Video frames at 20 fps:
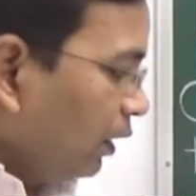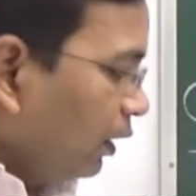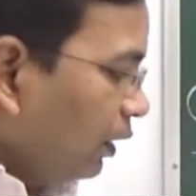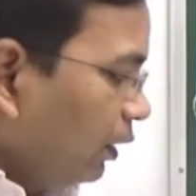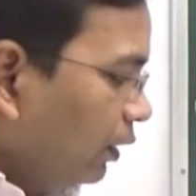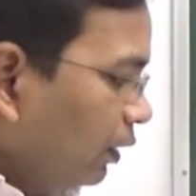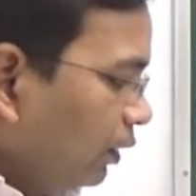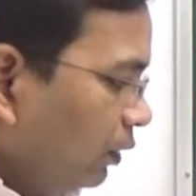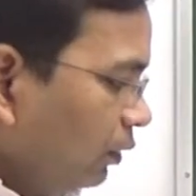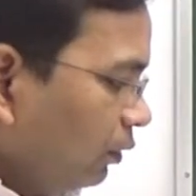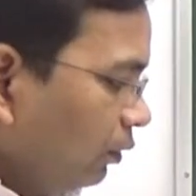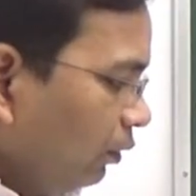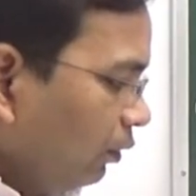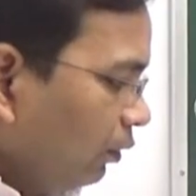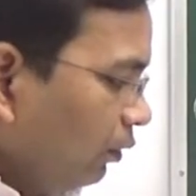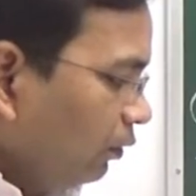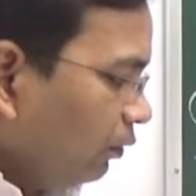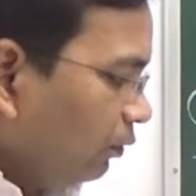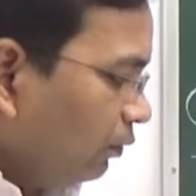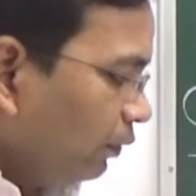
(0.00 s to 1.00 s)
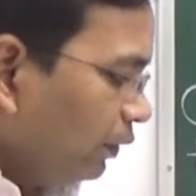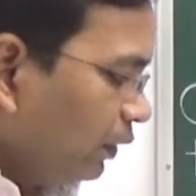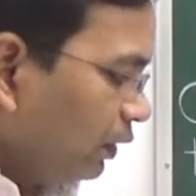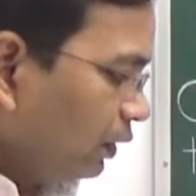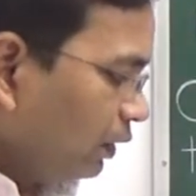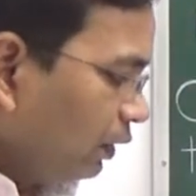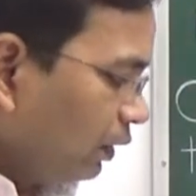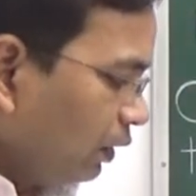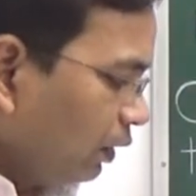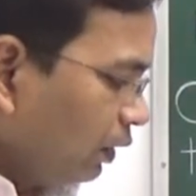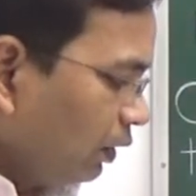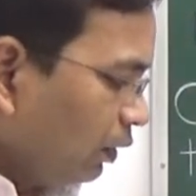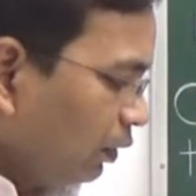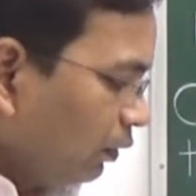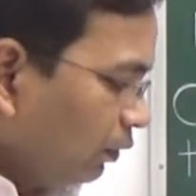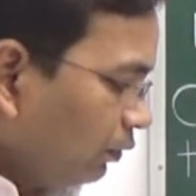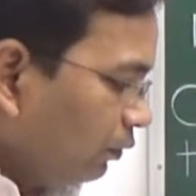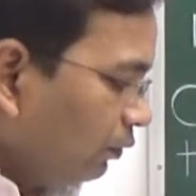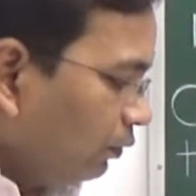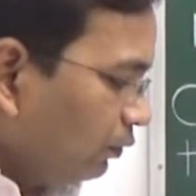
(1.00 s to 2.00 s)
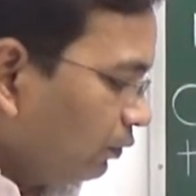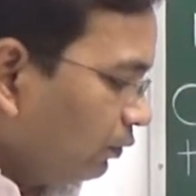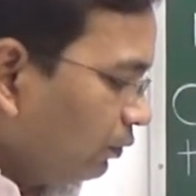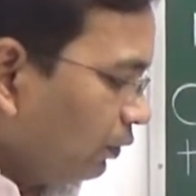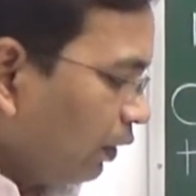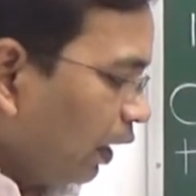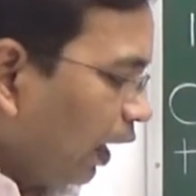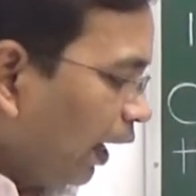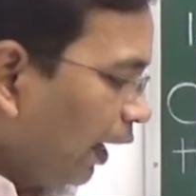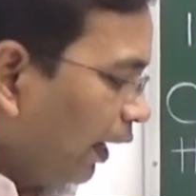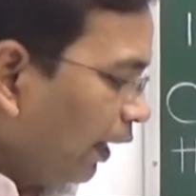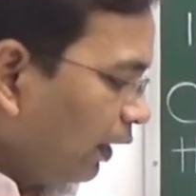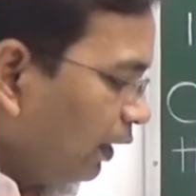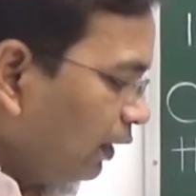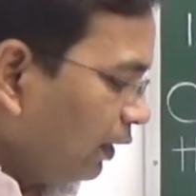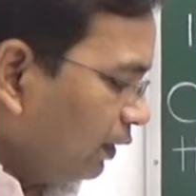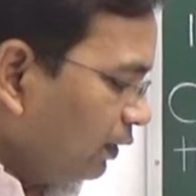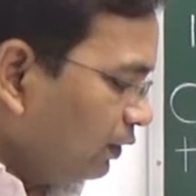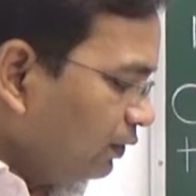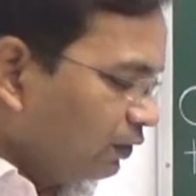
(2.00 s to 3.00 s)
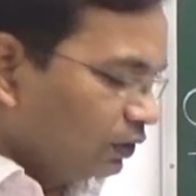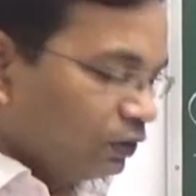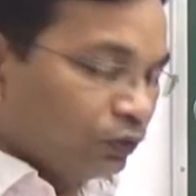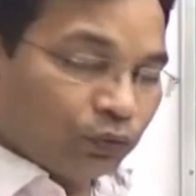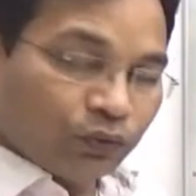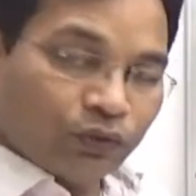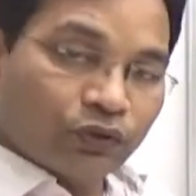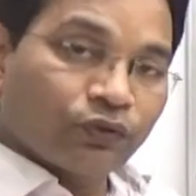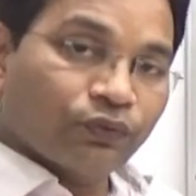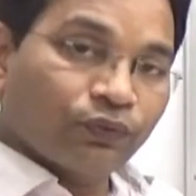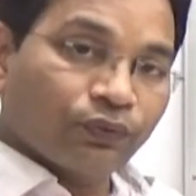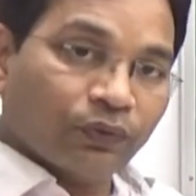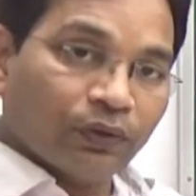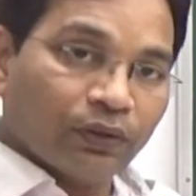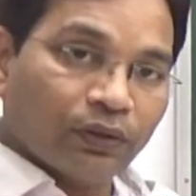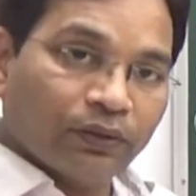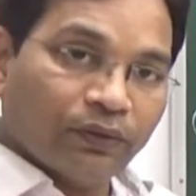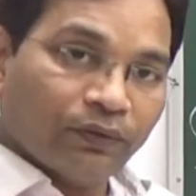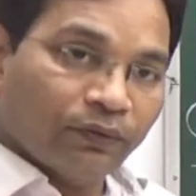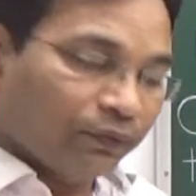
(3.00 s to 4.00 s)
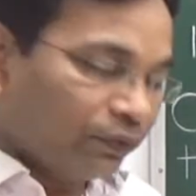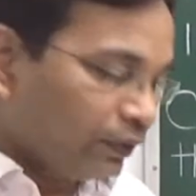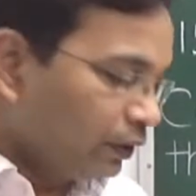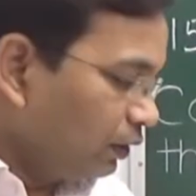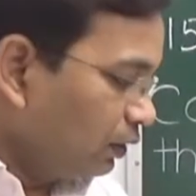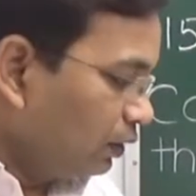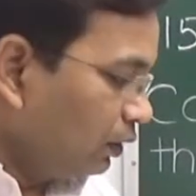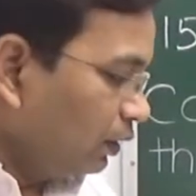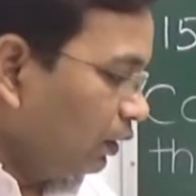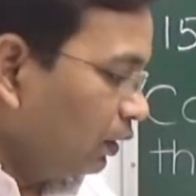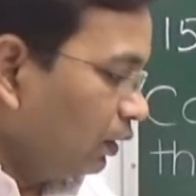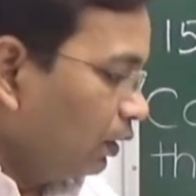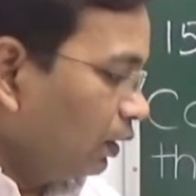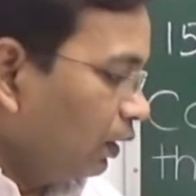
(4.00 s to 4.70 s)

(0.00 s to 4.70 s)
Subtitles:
Here 1 I is used for 1